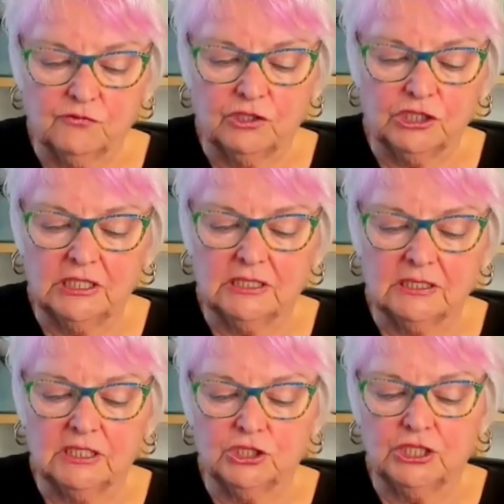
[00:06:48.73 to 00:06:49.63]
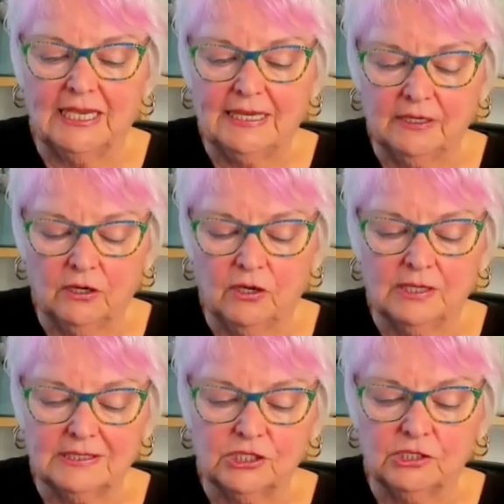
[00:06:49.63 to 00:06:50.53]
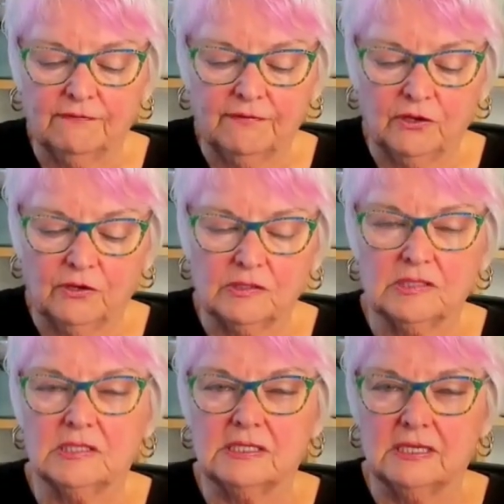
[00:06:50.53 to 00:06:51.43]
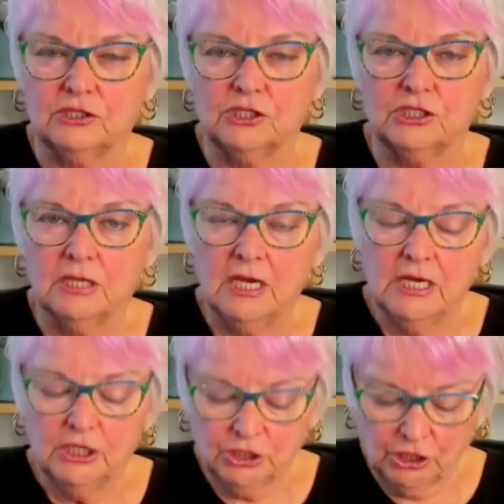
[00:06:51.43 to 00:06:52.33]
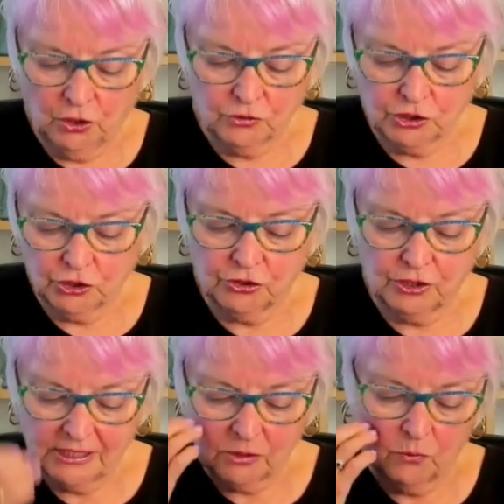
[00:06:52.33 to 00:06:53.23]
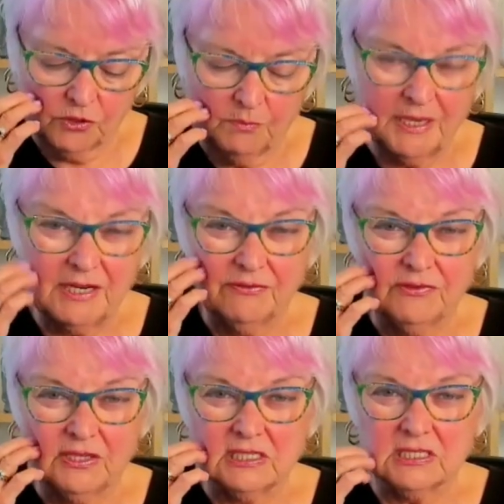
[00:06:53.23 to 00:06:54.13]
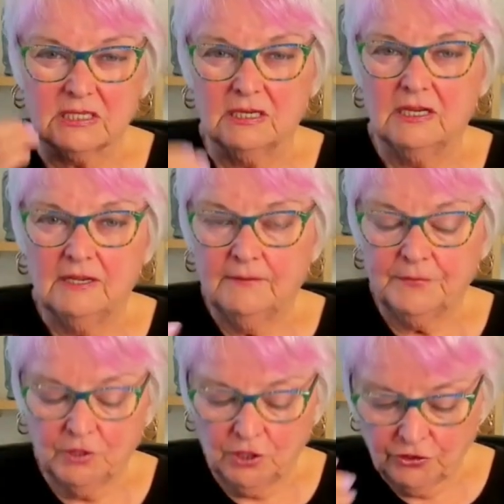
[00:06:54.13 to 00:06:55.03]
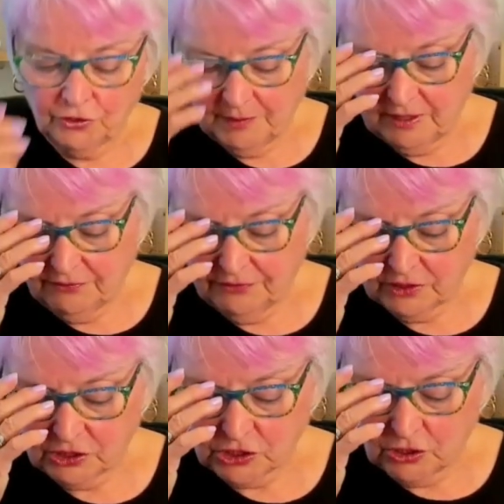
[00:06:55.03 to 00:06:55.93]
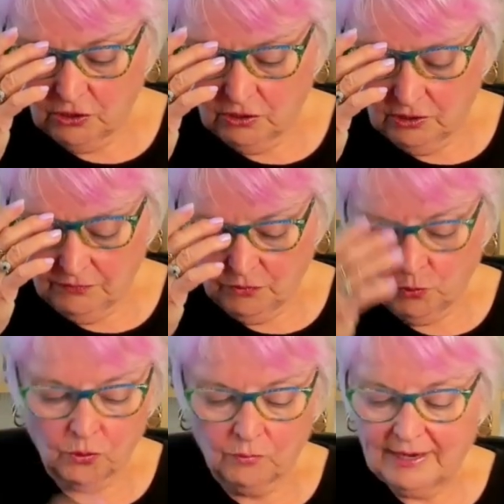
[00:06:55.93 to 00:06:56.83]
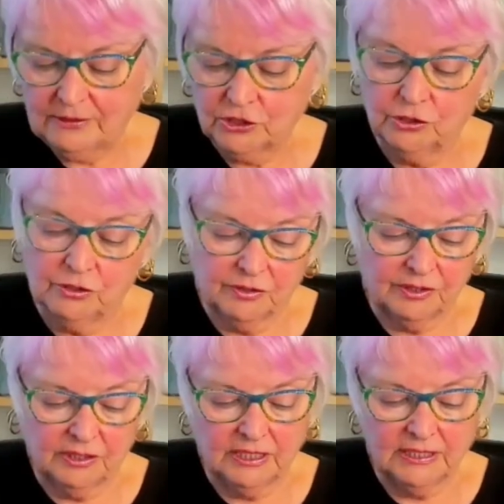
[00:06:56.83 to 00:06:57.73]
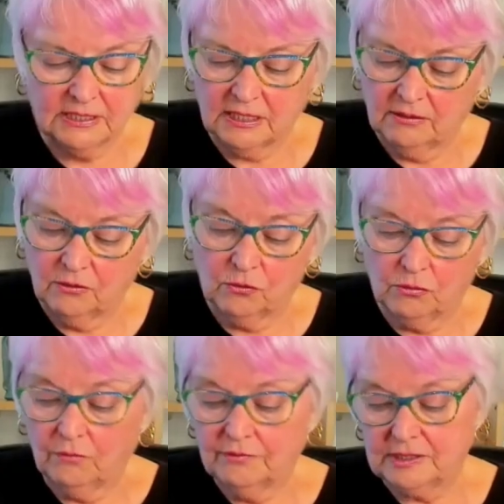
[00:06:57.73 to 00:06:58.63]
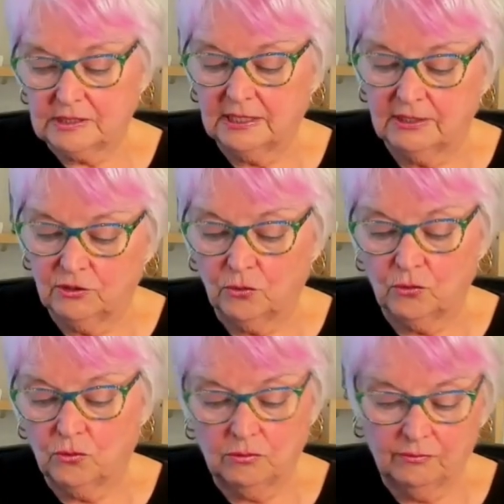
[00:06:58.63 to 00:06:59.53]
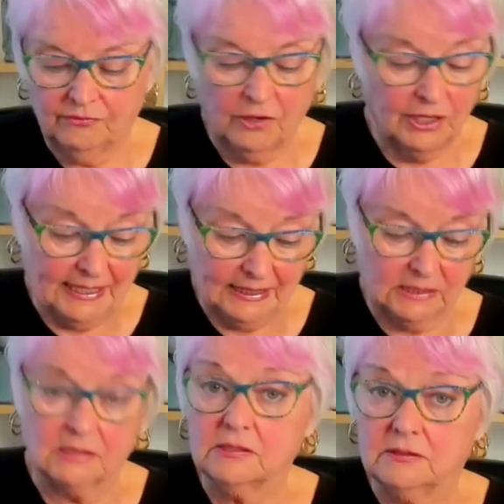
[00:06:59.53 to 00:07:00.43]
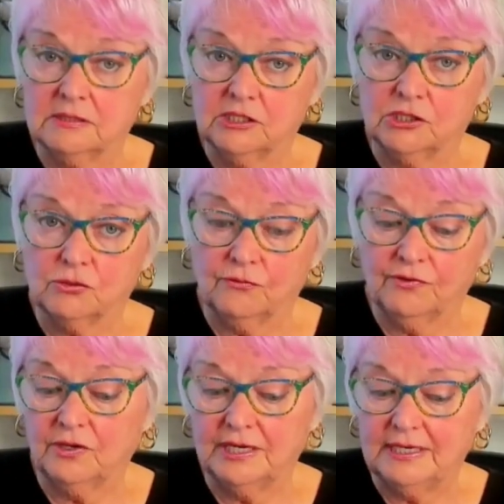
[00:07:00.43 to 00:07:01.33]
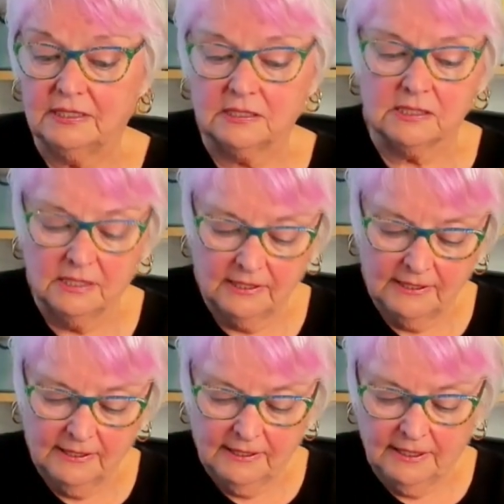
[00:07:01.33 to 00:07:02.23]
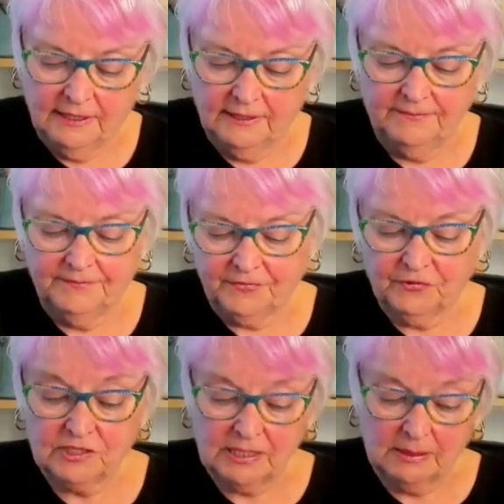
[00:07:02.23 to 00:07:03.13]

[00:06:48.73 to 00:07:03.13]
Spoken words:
rush into things. She analyzes, she focuses, and she concentrates on the benefits. The benefits all around her. And these are obviously your finances. This is your finance. For